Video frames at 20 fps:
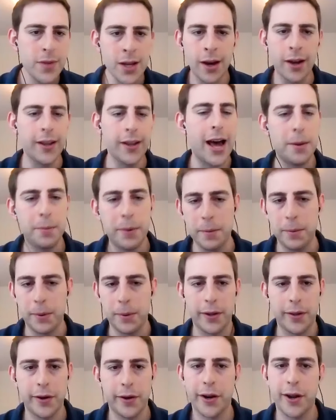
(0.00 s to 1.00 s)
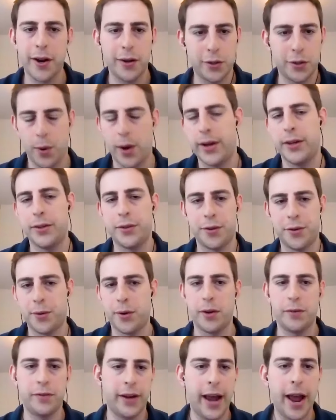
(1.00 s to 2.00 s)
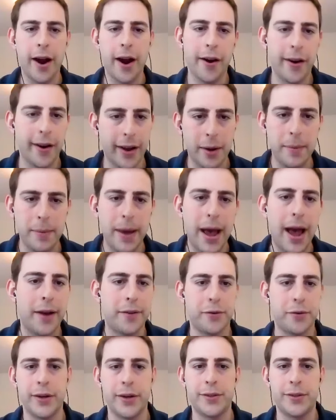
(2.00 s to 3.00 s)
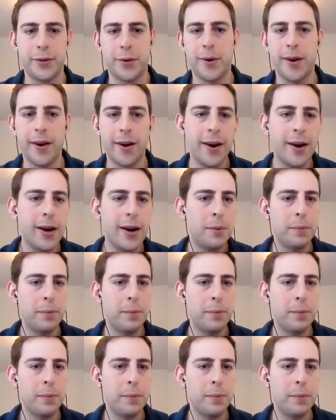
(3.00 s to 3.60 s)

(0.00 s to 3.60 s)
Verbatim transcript: A lot of people in their young 20s are sort of inheriting a mattress or